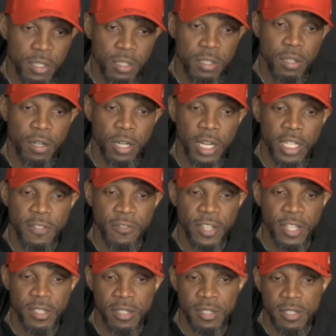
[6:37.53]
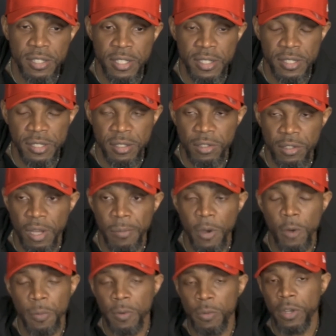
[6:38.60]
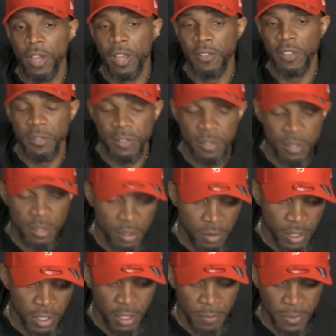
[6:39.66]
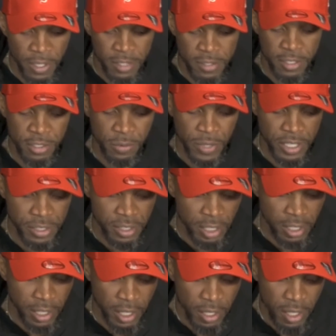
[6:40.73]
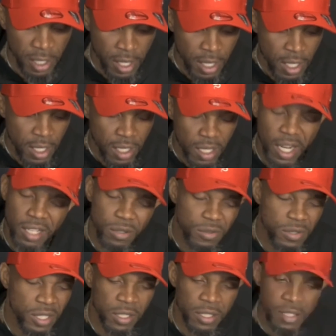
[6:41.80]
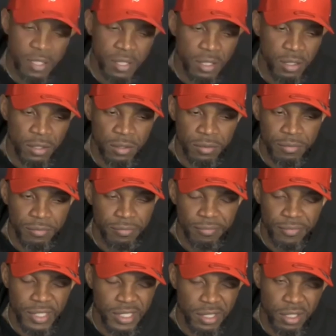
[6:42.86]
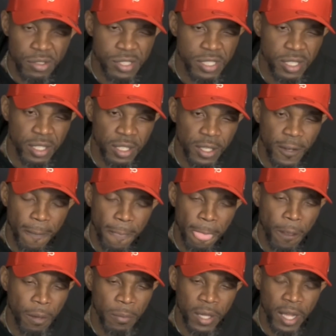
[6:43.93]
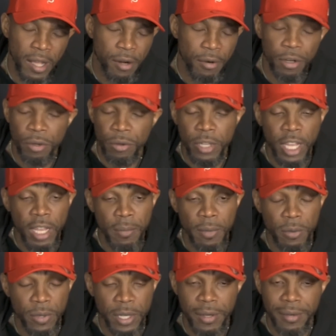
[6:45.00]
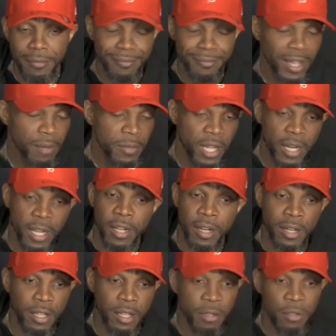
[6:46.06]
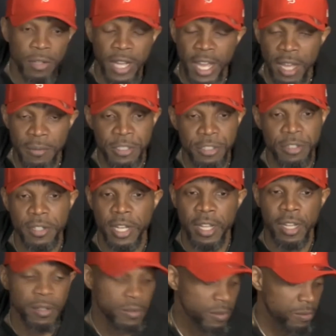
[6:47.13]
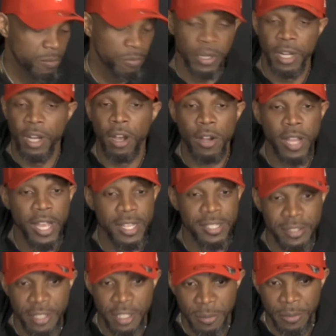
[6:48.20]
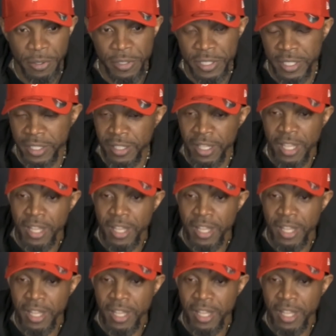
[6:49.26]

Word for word: you know, the next phase of the season. You know, I'm hoping we don't have to, you know, end up in that situation and I and I do think it's a little it's a little silly. You know what I mean? I don't know who came up with it. I'm not an analytical guy. I'm sure they can bring all kinds of numbers and